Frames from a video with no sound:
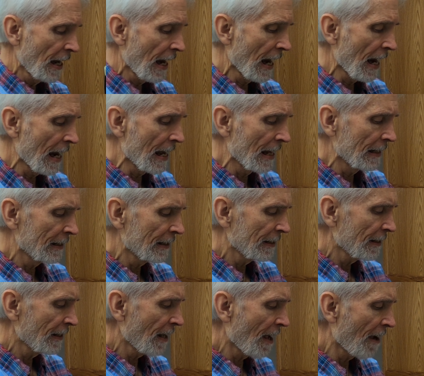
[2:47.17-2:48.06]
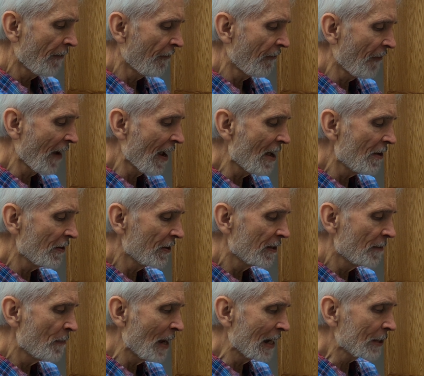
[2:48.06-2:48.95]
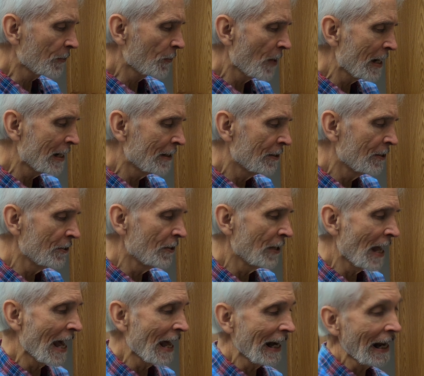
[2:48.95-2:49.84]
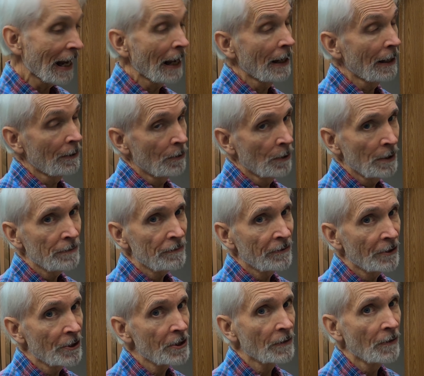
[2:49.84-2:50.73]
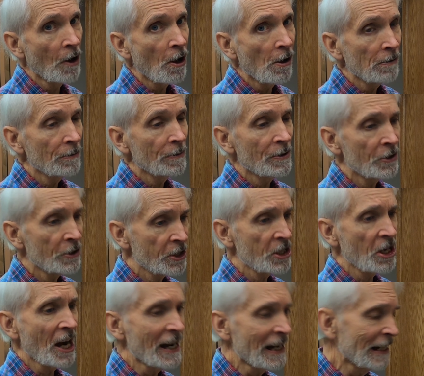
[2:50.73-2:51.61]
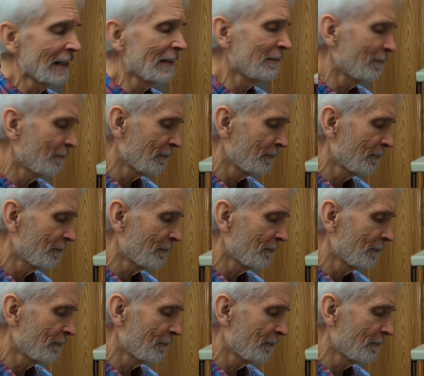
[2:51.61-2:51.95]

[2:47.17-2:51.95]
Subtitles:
And I found the best way to do that, well, first of all, is shake it,